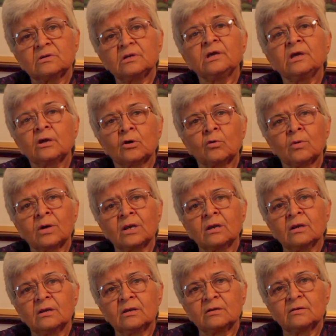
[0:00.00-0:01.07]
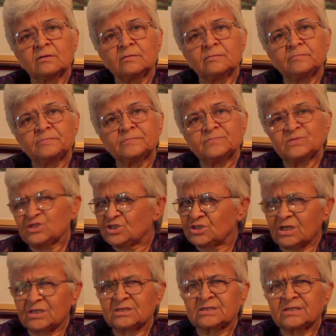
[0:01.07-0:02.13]
equal,
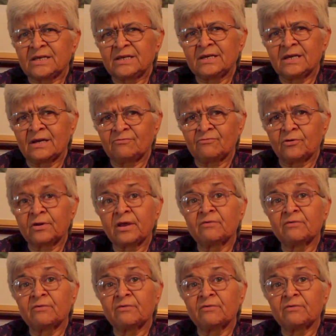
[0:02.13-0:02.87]
just India for